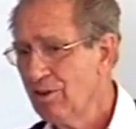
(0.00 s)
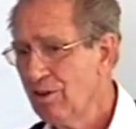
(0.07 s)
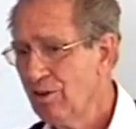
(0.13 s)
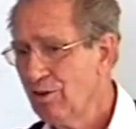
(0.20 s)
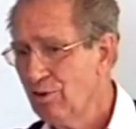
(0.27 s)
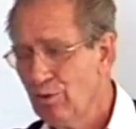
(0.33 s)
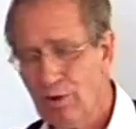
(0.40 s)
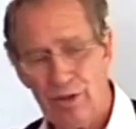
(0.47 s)

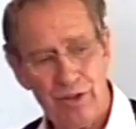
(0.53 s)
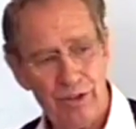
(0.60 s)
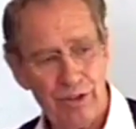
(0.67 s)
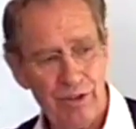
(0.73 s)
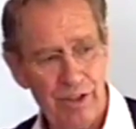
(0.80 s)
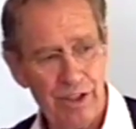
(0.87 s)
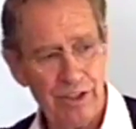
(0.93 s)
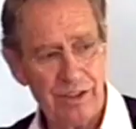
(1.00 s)
We're under
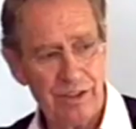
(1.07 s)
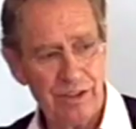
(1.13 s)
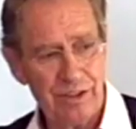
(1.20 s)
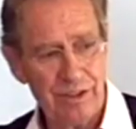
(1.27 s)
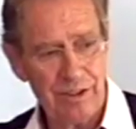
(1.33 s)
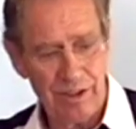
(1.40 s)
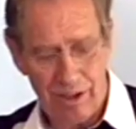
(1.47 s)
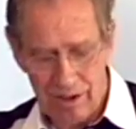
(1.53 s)
grace.
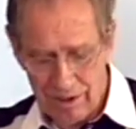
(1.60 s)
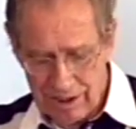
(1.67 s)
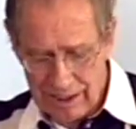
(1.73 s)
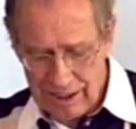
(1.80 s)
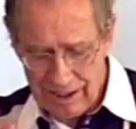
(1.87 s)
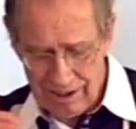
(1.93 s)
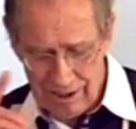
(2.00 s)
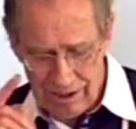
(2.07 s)

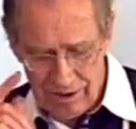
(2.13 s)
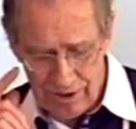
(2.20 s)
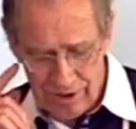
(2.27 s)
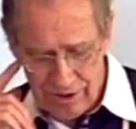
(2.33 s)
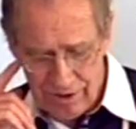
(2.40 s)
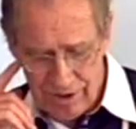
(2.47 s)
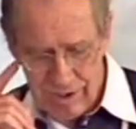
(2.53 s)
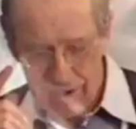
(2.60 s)
Okay, now
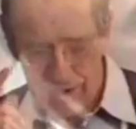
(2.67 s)
here it is.